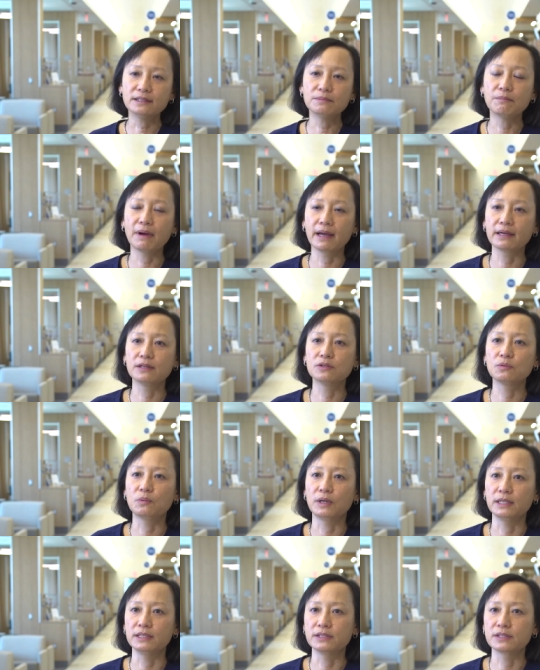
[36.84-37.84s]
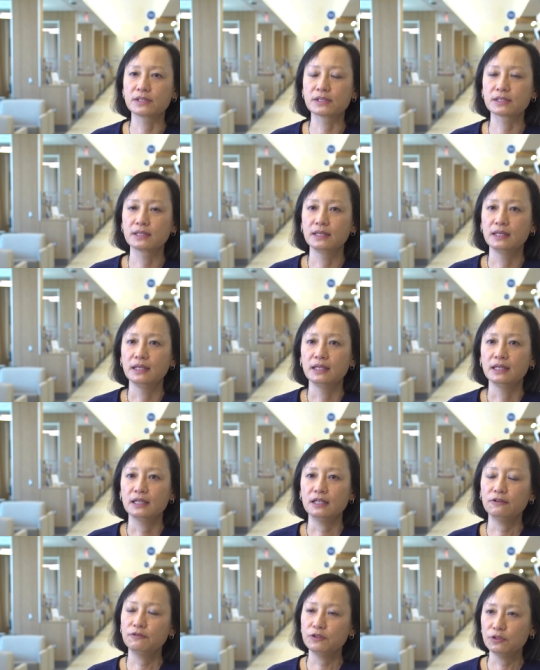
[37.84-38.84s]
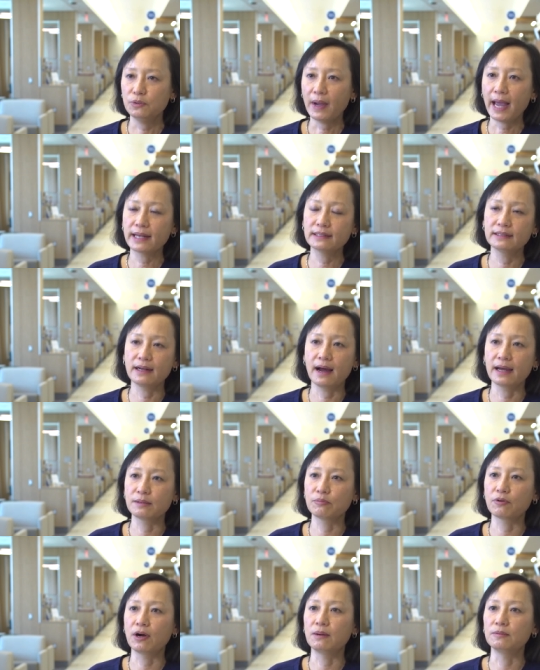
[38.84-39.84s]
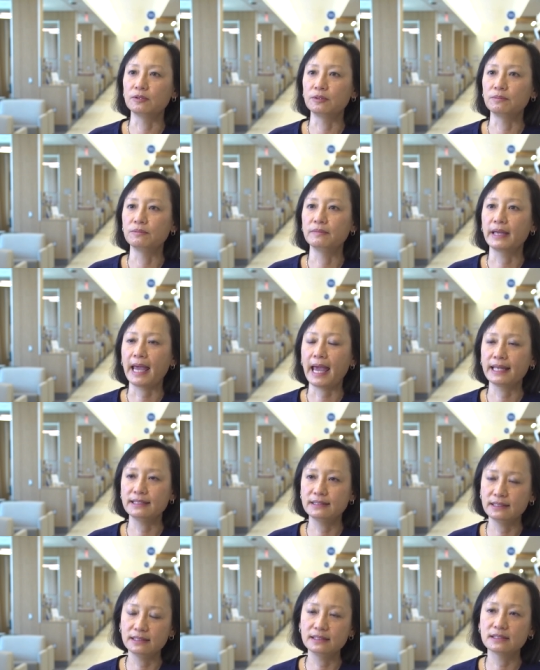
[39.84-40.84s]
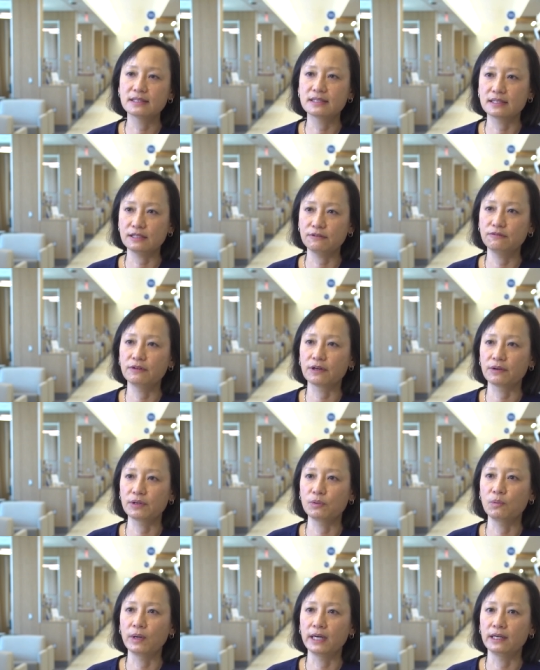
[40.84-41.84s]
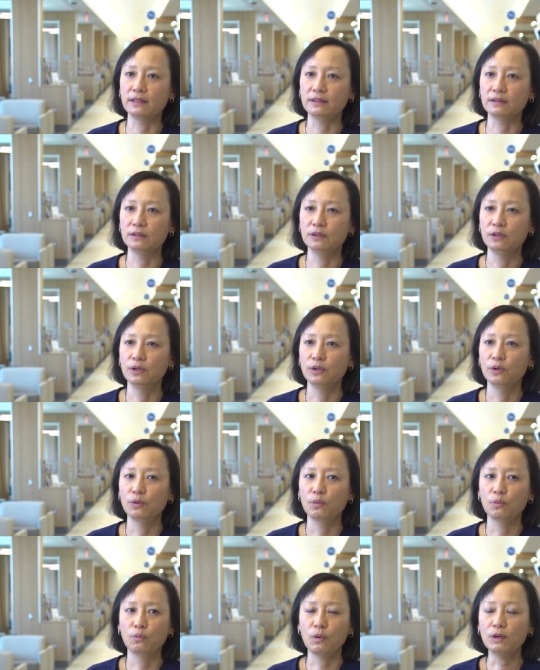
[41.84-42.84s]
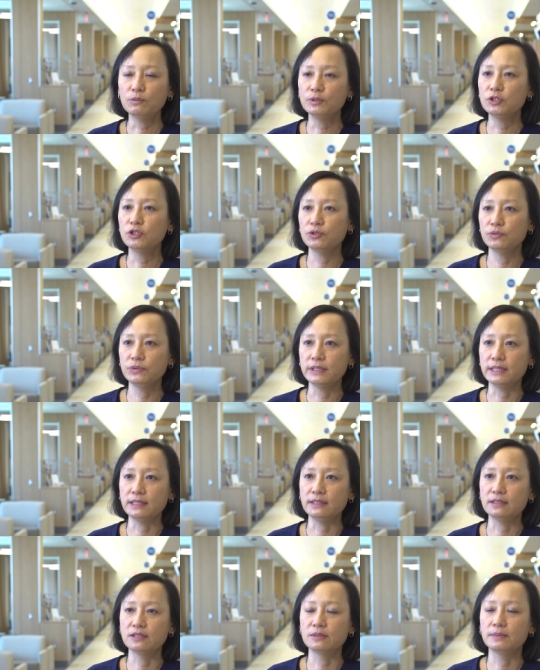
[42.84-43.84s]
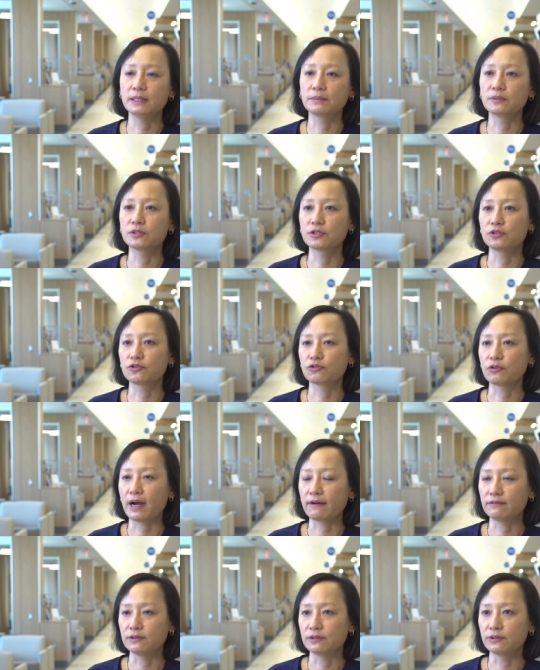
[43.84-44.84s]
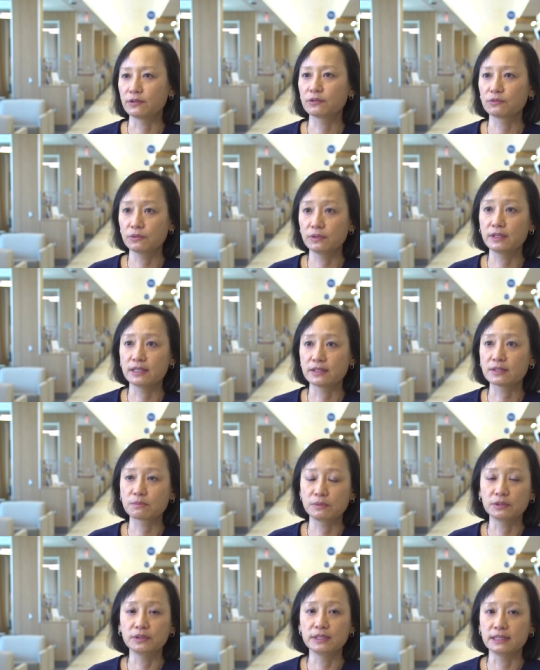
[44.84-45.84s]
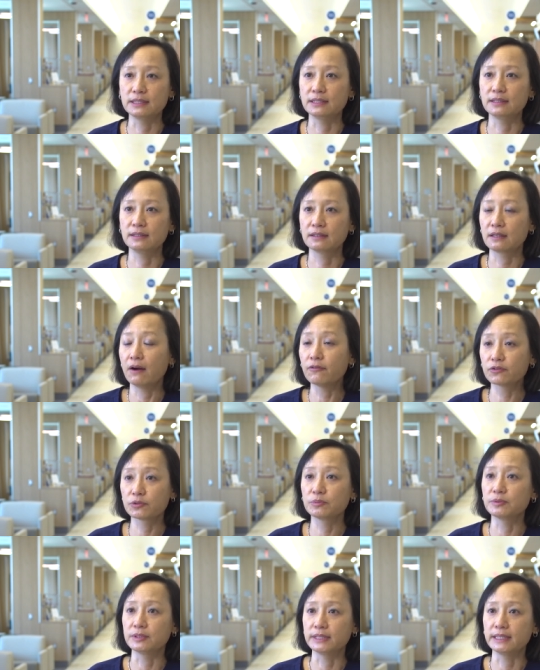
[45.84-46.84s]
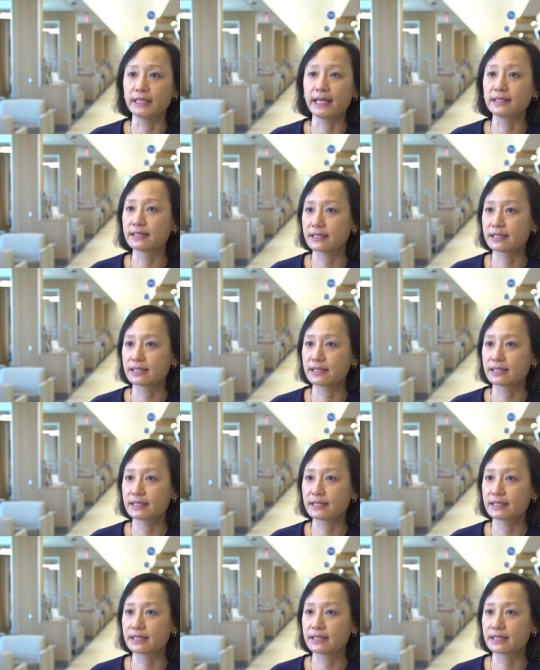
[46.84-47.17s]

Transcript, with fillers: in mind was, if you had an eye problem and didn't see very well, what would you need to be able to travel through this building comfortably and